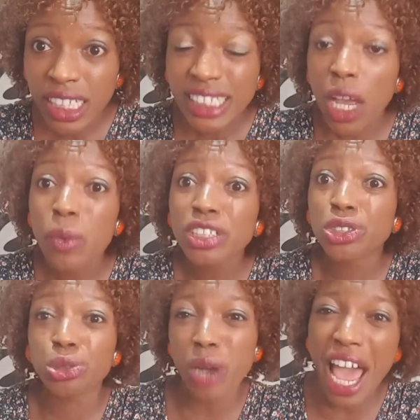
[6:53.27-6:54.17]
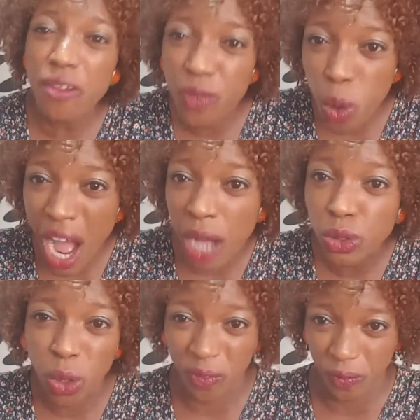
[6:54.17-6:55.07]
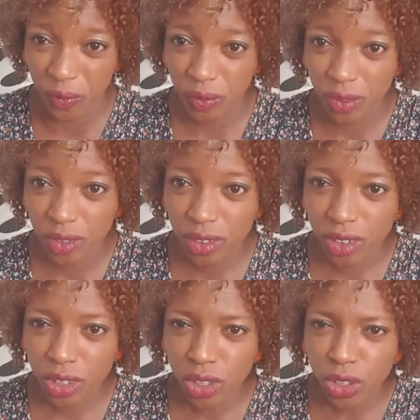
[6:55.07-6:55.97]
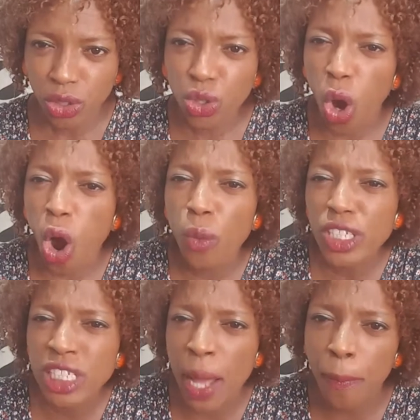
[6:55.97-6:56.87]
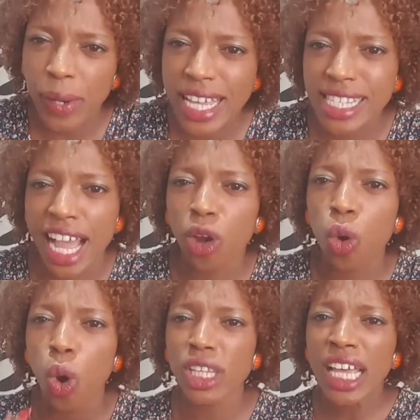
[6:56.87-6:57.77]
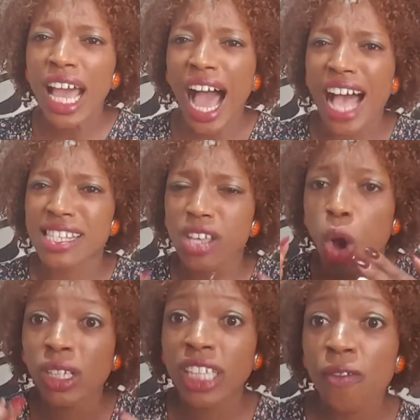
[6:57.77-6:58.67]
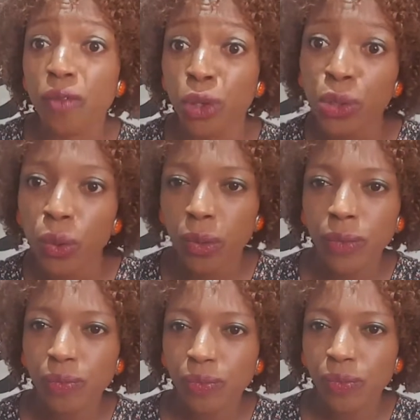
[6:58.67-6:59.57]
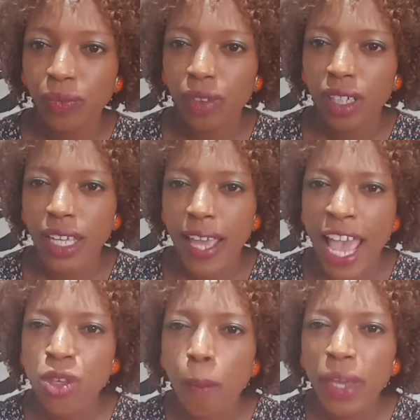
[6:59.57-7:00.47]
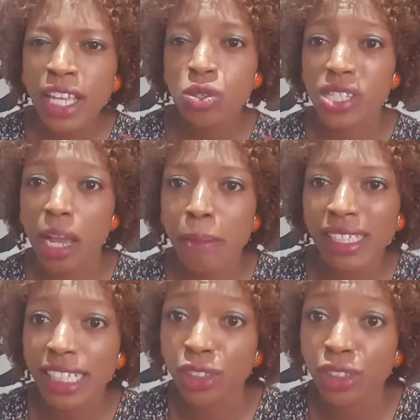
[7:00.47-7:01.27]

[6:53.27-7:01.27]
They will drive you out of your original place that God has ordained for you. And you begin to take matters